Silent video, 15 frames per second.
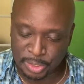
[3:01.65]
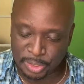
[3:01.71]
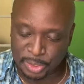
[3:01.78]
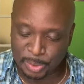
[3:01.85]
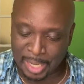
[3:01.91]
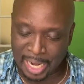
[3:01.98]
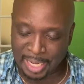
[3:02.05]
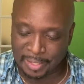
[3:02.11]

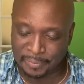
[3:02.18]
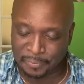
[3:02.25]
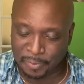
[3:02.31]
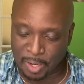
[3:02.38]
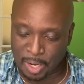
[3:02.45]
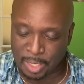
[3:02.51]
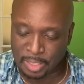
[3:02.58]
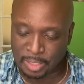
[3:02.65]
do I
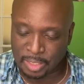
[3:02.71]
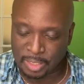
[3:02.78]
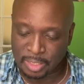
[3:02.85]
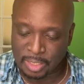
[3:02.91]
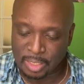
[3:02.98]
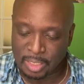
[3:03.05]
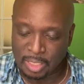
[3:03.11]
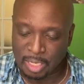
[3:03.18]
invert
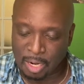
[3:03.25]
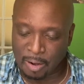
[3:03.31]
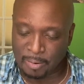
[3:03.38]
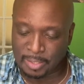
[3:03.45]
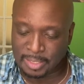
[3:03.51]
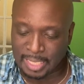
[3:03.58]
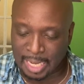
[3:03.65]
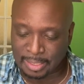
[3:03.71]

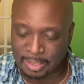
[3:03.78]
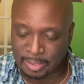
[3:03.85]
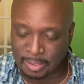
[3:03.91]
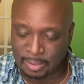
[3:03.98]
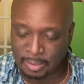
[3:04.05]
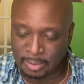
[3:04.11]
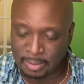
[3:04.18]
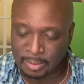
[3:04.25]

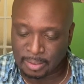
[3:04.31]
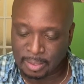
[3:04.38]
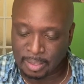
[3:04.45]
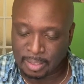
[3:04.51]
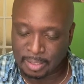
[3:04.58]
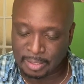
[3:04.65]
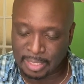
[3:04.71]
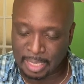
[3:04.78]
horizontal
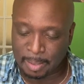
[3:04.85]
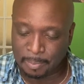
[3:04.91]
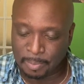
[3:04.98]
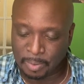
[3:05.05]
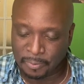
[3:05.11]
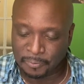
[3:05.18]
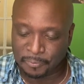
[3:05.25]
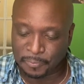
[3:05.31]

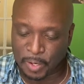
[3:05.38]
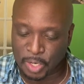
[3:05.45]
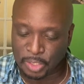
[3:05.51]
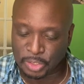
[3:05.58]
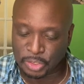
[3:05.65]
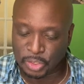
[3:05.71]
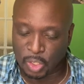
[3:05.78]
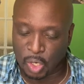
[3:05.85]
them
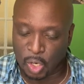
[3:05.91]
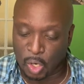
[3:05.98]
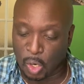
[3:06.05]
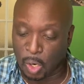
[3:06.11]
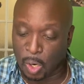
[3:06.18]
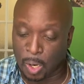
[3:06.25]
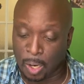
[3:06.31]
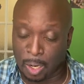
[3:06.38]
first,
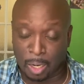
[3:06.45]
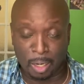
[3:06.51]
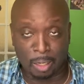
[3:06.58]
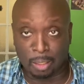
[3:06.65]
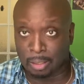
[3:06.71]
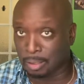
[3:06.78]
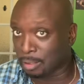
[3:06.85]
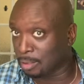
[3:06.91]

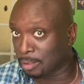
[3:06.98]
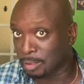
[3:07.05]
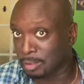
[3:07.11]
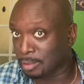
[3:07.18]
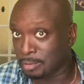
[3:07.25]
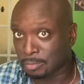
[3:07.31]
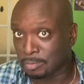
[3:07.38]
or..."